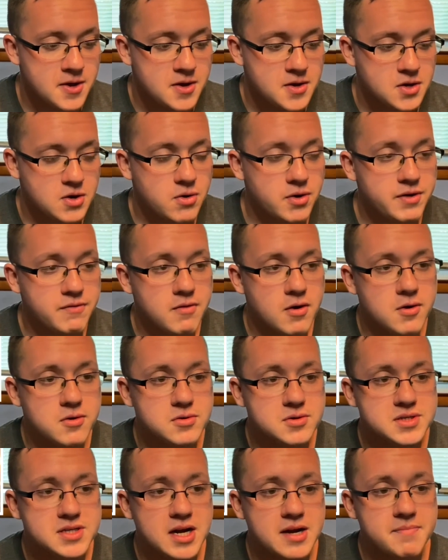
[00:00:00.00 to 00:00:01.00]
Cody
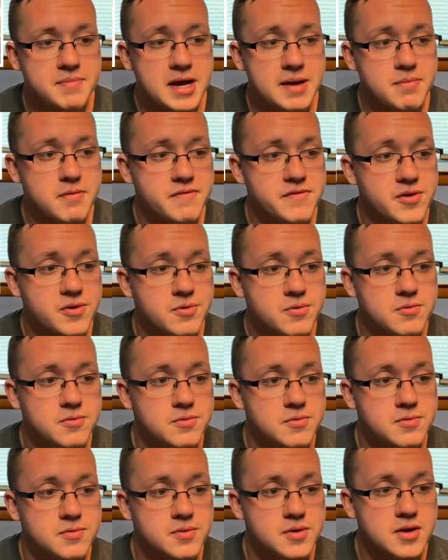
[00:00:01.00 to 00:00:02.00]
Rhodes on pay-per-view
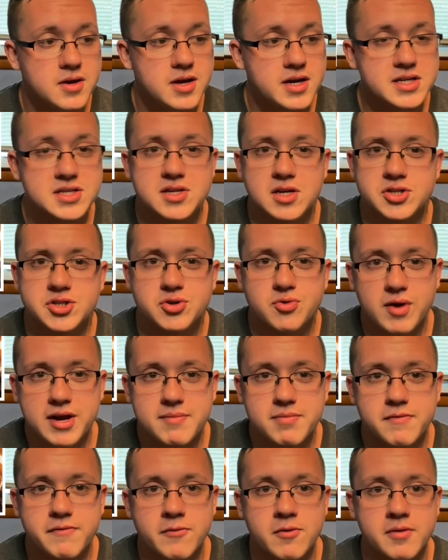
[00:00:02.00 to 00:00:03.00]
is such a great
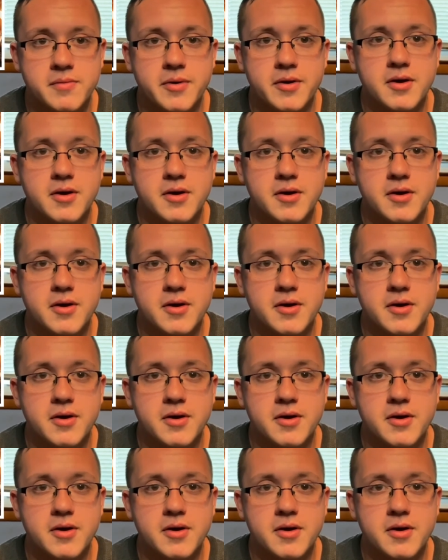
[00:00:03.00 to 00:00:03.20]
performer.